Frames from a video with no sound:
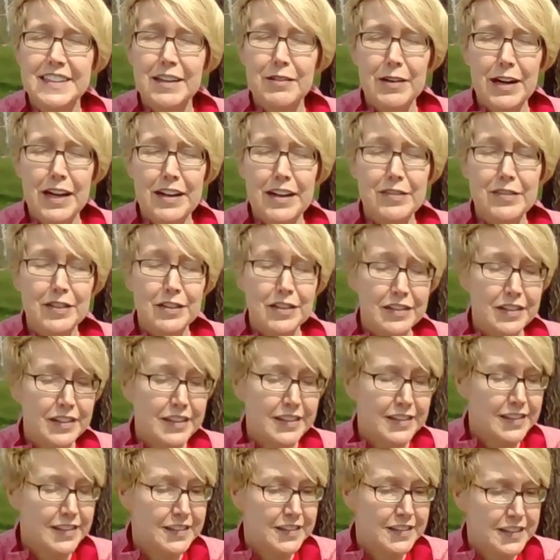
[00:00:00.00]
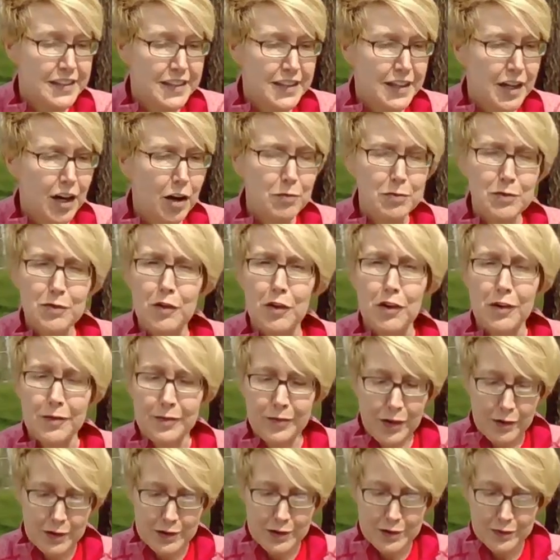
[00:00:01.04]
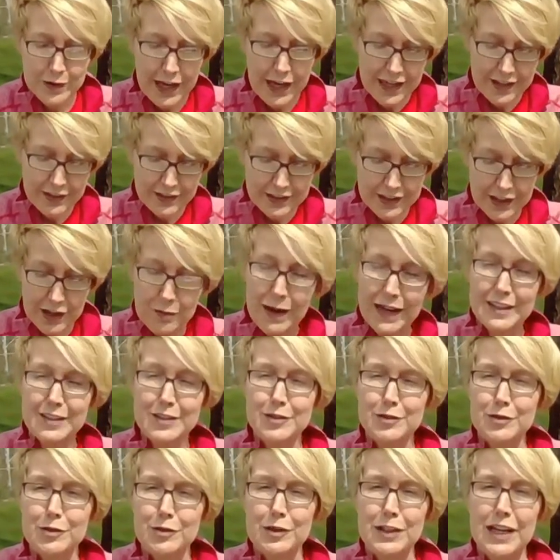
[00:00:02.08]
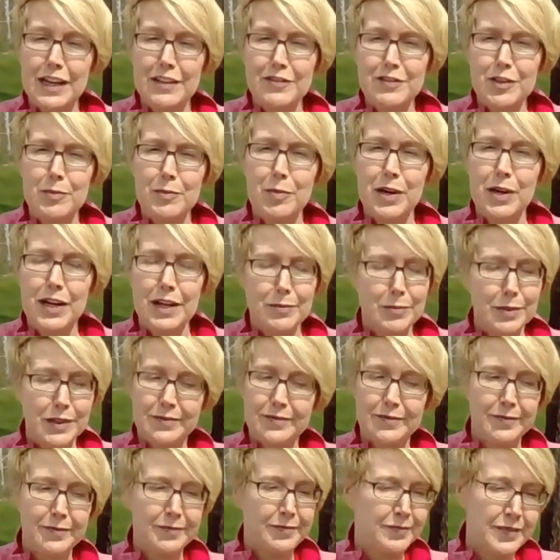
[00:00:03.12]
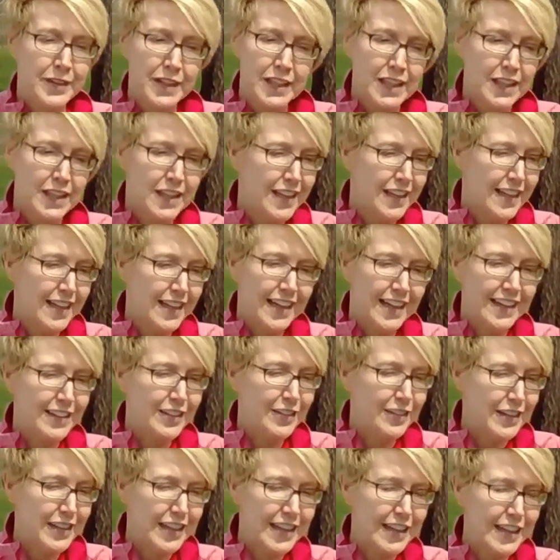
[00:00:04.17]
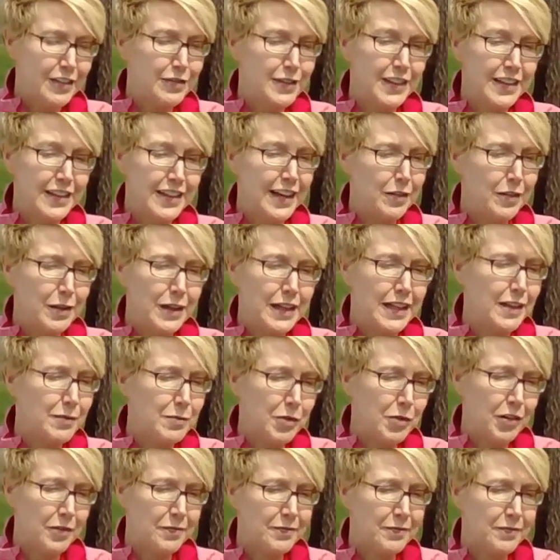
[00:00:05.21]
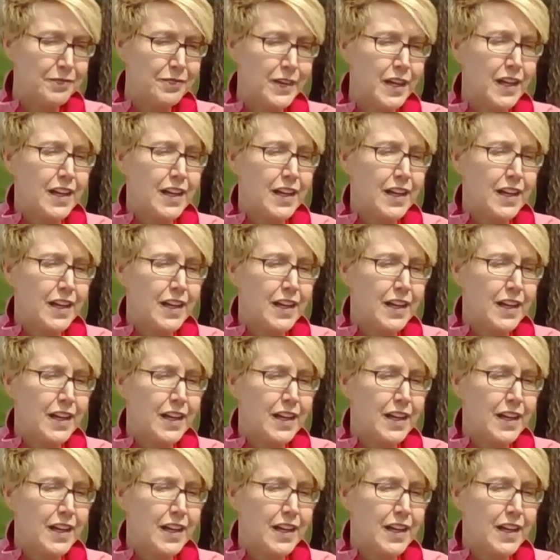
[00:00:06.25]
ever hoped for. You always hate to go back to school after a break, but I don't think I'll feel that way anymore.